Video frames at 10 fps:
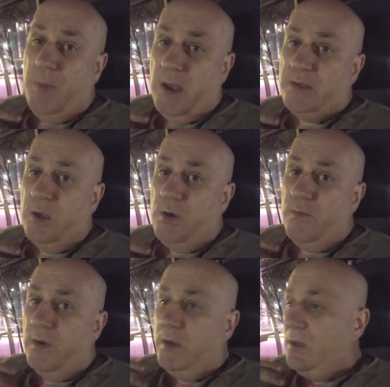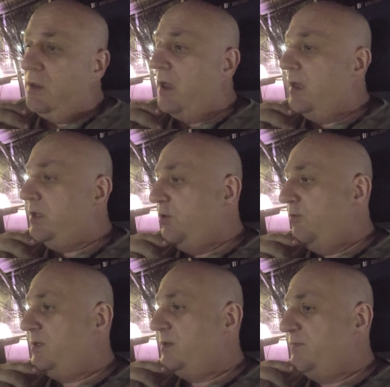pass over
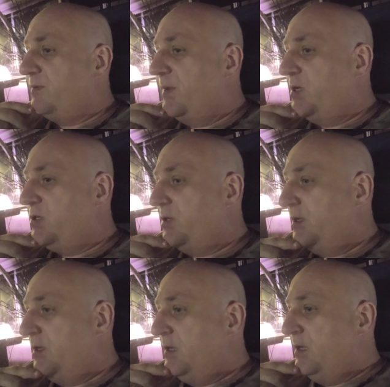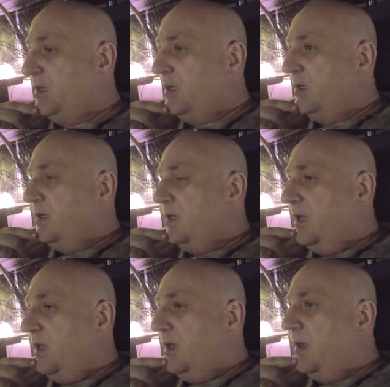Yuri's information,
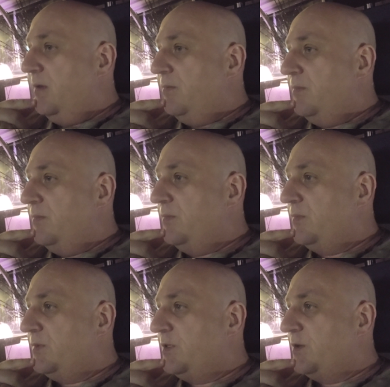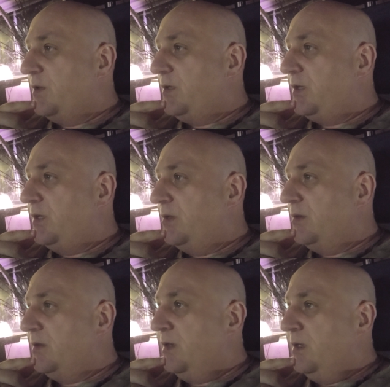so that you can
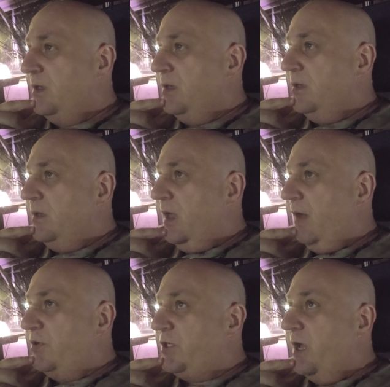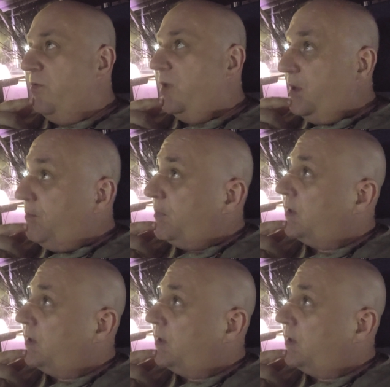have a chat with him.